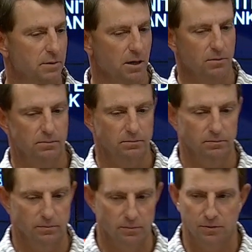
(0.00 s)
you know,
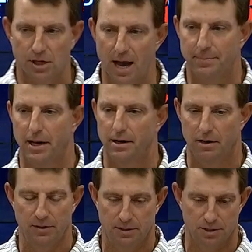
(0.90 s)
snapped out of it.